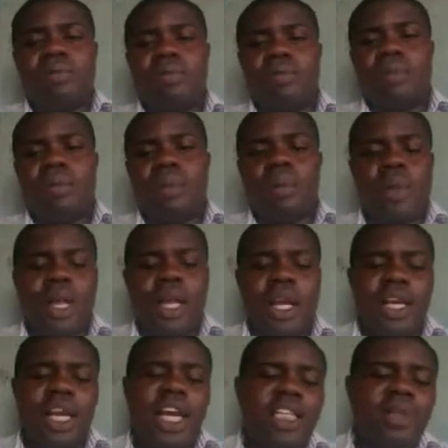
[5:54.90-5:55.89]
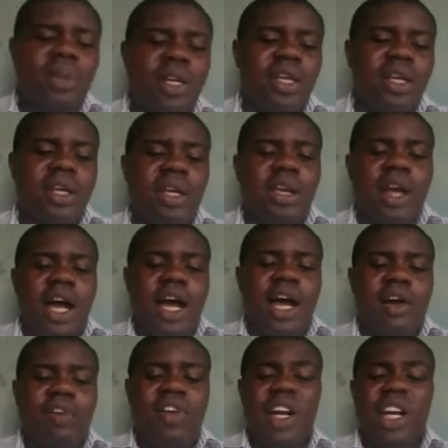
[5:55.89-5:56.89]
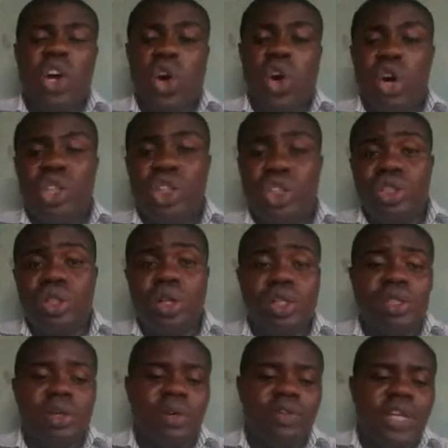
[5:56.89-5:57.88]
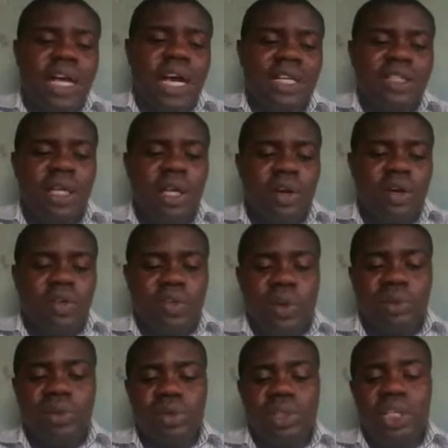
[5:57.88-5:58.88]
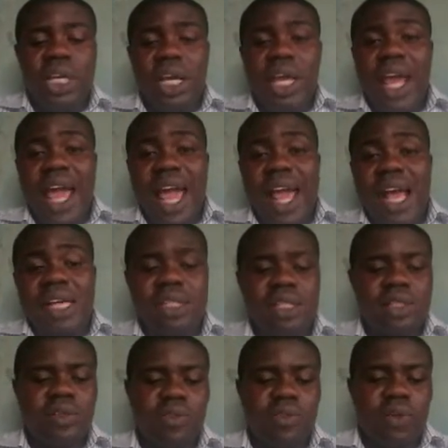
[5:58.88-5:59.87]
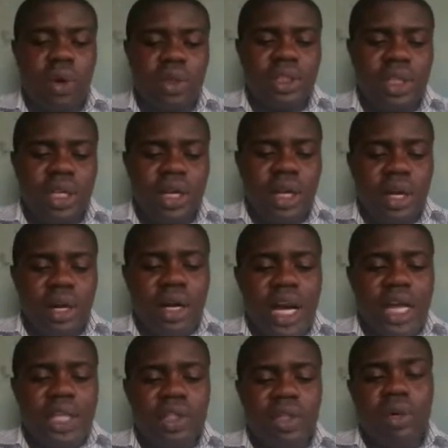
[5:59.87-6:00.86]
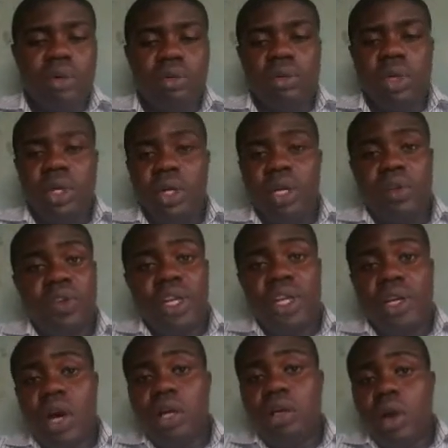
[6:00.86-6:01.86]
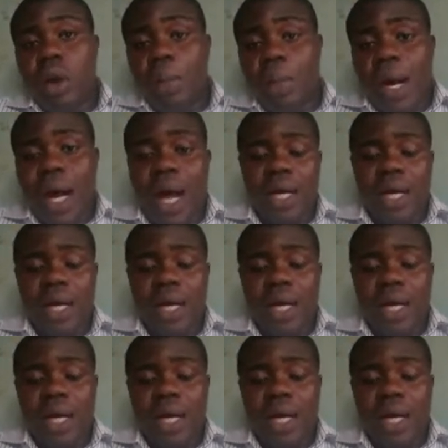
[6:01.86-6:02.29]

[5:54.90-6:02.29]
Hmm? Let's be uh, very conscious of that from today henceforth. Alright, so if you did not number,